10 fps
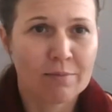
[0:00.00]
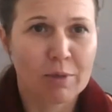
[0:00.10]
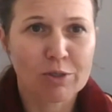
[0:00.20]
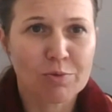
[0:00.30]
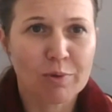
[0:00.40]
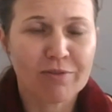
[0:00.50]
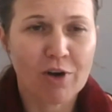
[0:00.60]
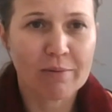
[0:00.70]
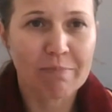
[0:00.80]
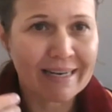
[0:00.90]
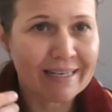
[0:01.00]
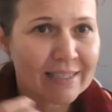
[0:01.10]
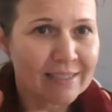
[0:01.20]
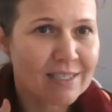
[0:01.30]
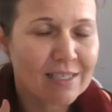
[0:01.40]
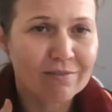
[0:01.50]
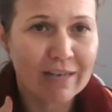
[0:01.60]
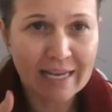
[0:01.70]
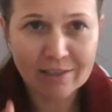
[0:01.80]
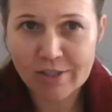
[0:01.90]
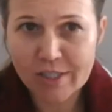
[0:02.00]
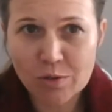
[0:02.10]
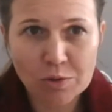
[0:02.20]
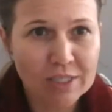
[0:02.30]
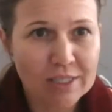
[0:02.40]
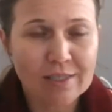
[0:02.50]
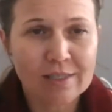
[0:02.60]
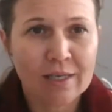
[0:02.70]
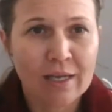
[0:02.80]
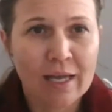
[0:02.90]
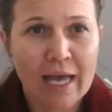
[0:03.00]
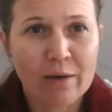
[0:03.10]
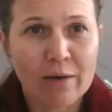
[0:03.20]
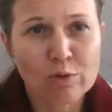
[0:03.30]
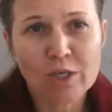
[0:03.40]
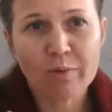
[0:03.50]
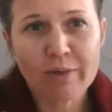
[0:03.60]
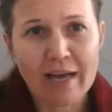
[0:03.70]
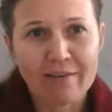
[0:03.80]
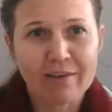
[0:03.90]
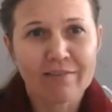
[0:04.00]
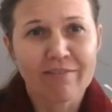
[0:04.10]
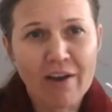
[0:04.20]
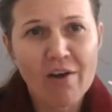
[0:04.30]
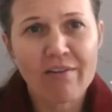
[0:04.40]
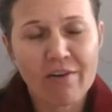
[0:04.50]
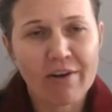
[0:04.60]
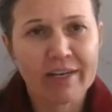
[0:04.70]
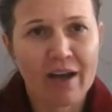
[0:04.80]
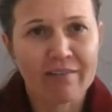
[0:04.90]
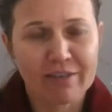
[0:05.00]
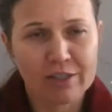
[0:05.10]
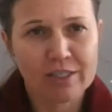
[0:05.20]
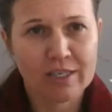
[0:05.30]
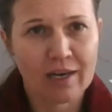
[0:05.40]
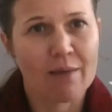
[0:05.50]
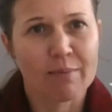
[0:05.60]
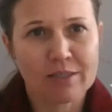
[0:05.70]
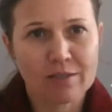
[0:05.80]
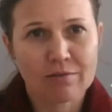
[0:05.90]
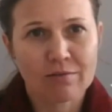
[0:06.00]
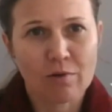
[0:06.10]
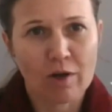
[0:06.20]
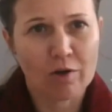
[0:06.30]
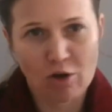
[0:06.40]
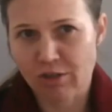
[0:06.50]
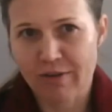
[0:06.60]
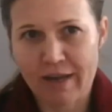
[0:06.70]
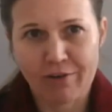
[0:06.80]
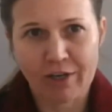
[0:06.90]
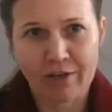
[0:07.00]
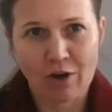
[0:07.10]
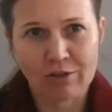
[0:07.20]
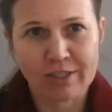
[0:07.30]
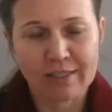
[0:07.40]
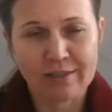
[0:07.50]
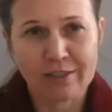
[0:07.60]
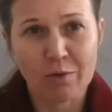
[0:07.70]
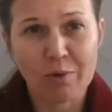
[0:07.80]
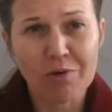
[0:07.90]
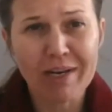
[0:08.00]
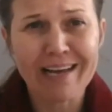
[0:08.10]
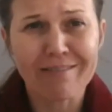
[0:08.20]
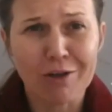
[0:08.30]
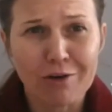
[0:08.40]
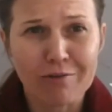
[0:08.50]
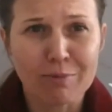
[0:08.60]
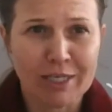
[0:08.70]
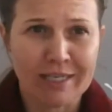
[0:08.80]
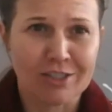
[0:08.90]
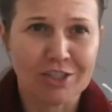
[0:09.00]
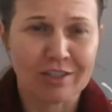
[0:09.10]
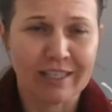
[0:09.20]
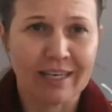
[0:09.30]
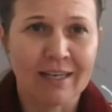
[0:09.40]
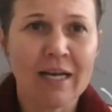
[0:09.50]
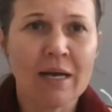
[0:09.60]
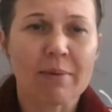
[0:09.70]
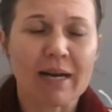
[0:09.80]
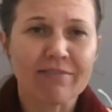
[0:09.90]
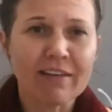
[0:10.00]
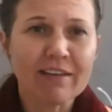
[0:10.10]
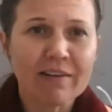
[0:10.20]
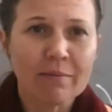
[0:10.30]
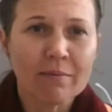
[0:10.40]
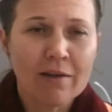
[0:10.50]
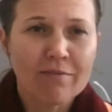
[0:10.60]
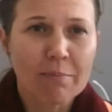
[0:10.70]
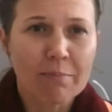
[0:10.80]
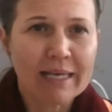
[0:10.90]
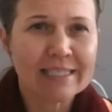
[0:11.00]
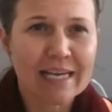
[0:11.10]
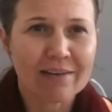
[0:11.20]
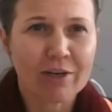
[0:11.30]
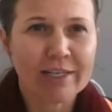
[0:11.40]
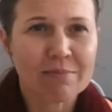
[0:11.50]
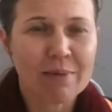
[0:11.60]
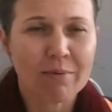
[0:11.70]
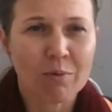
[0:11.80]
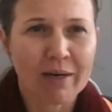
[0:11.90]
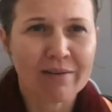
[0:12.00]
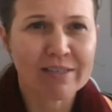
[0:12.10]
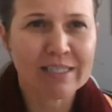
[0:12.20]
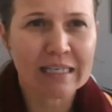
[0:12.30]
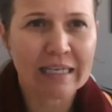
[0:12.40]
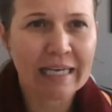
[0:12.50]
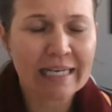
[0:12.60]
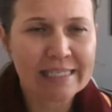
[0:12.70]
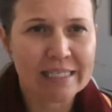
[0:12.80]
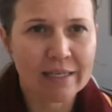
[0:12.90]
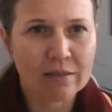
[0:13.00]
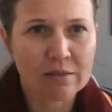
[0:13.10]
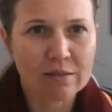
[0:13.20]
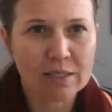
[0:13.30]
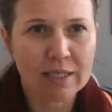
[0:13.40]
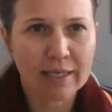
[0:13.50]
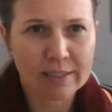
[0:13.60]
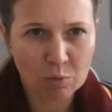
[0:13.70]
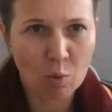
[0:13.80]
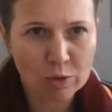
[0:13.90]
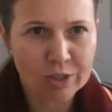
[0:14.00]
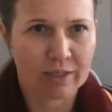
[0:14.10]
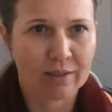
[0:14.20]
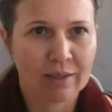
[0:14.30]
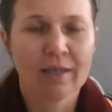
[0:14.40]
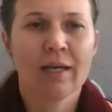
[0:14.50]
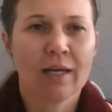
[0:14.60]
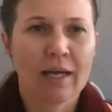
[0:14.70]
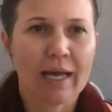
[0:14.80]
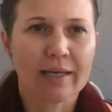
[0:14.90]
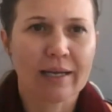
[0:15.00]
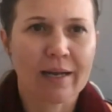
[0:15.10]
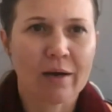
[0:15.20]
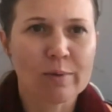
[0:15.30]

because we've got abundance of land resources. And also we have a very, very diverse climate across the African continent. So we really have a lot of potential here. But I think that the biggest Africa's, maybe one of its Achilles heels, is water. And I